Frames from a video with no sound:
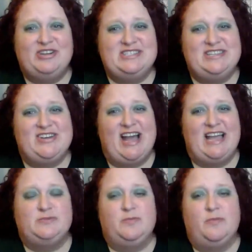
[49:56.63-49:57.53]
We'll see you
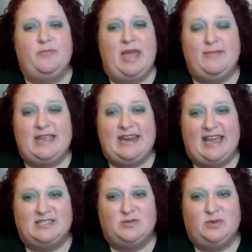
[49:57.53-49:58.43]
guys maybe
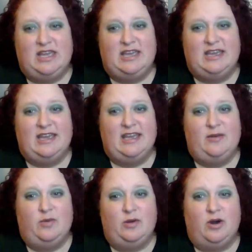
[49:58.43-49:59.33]
next week
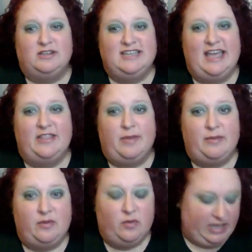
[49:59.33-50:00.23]
when we're all together.
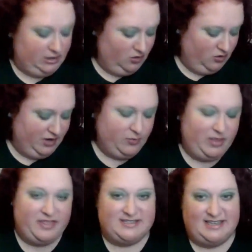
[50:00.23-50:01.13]
Maybe we'll get Lauren
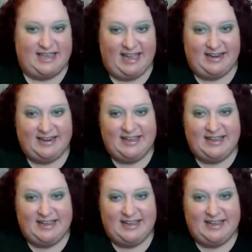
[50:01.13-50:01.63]
with us again.